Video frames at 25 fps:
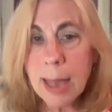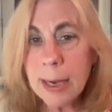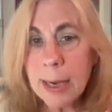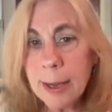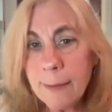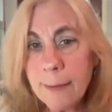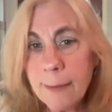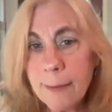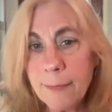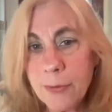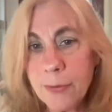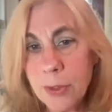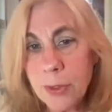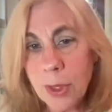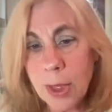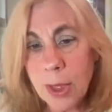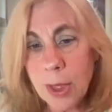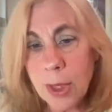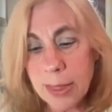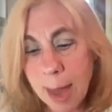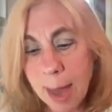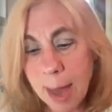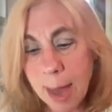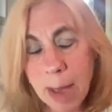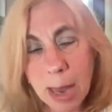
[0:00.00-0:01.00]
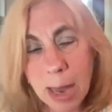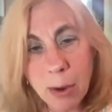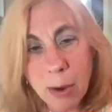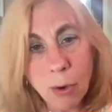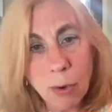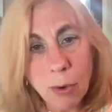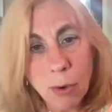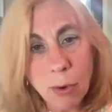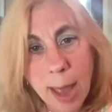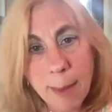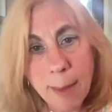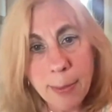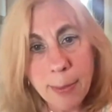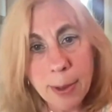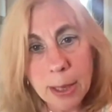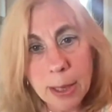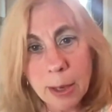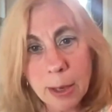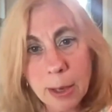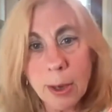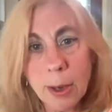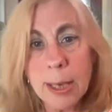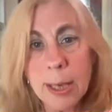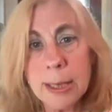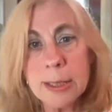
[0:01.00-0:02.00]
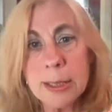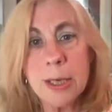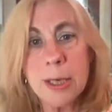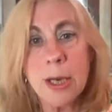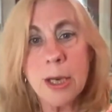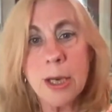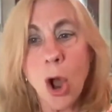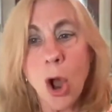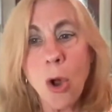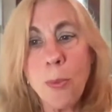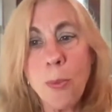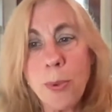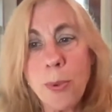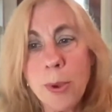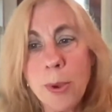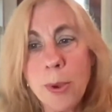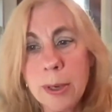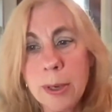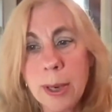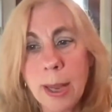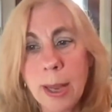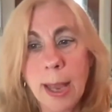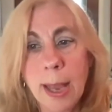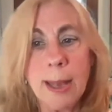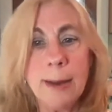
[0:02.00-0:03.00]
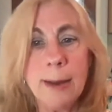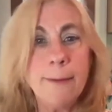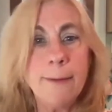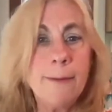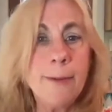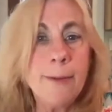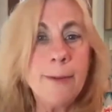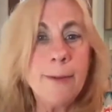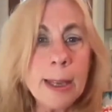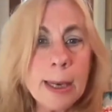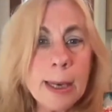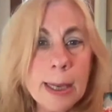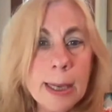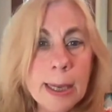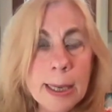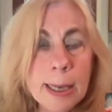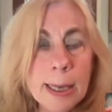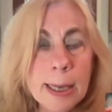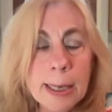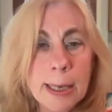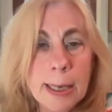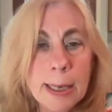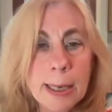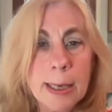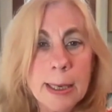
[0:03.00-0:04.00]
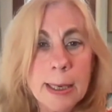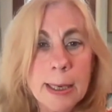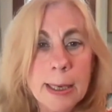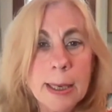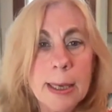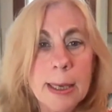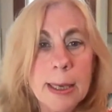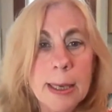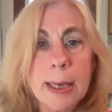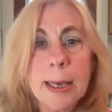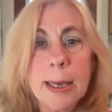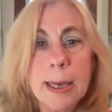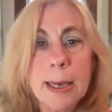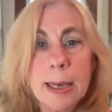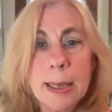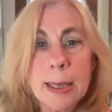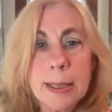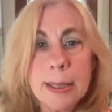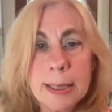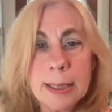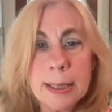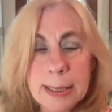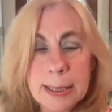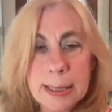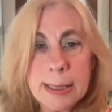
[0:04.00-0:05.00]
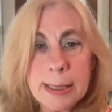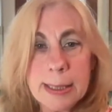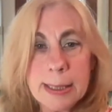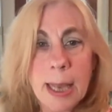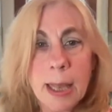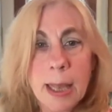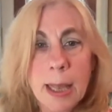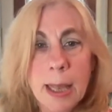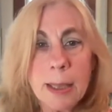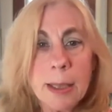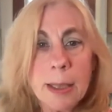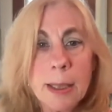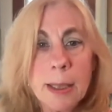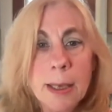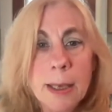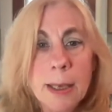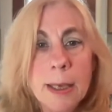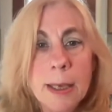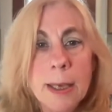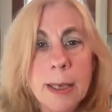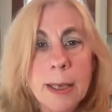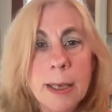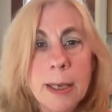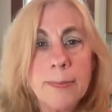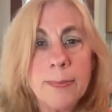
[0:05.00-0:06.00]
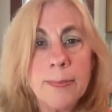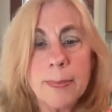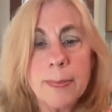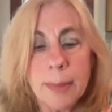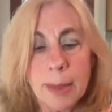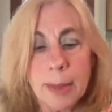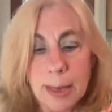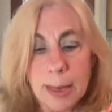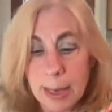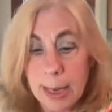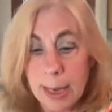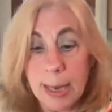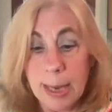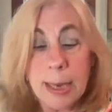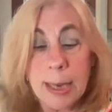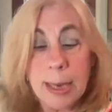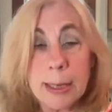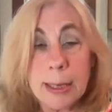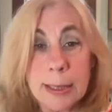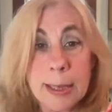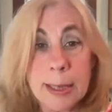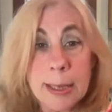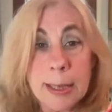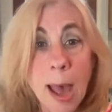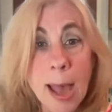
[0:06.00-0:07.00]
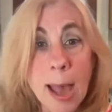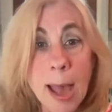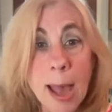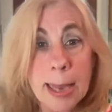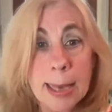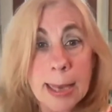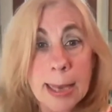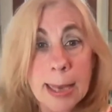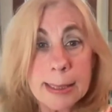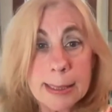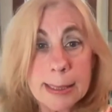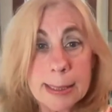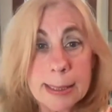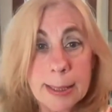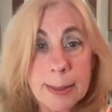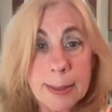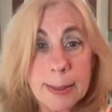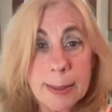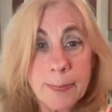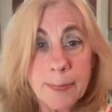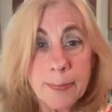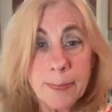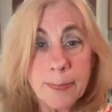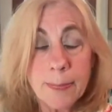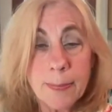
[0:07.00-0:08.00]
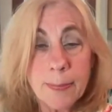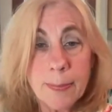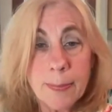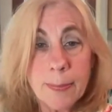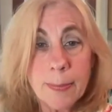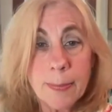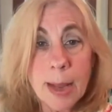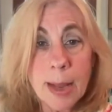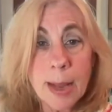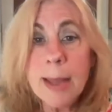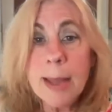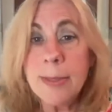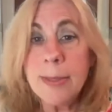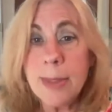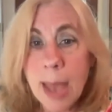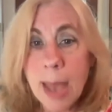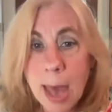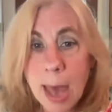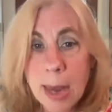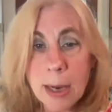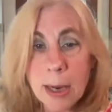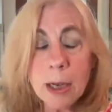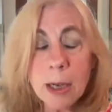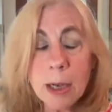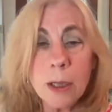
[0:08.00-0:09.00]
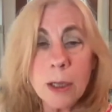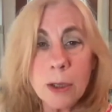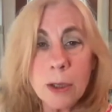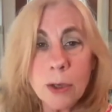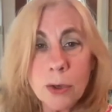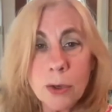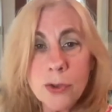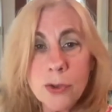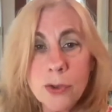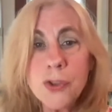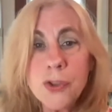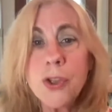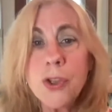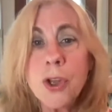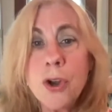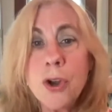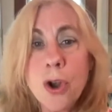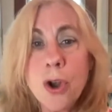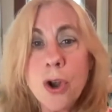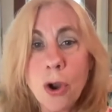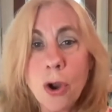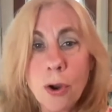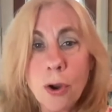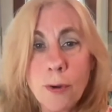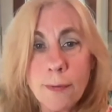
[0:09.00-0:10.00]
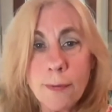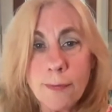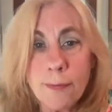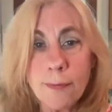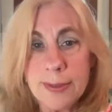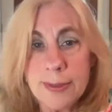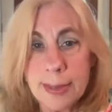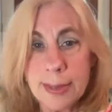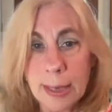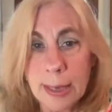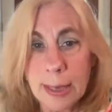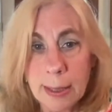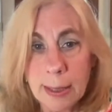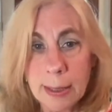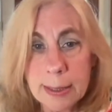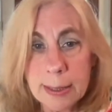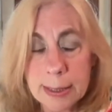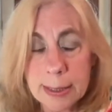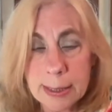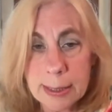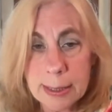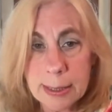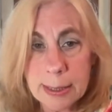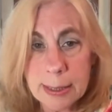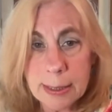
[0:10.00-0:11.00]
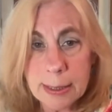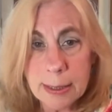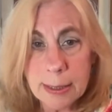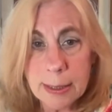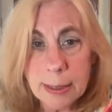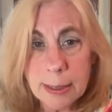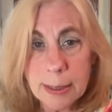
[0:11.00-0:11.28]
And if that microcapillary isn't open and feeding this cell, it dies. And that includes the nerve cells.